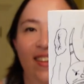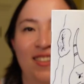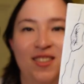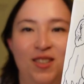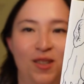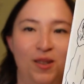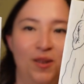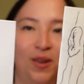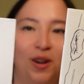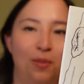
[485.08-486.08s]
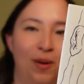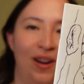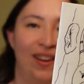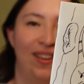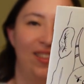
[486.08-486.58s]
These two are
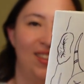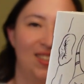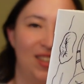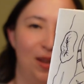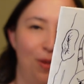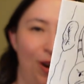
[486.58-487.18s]
by the same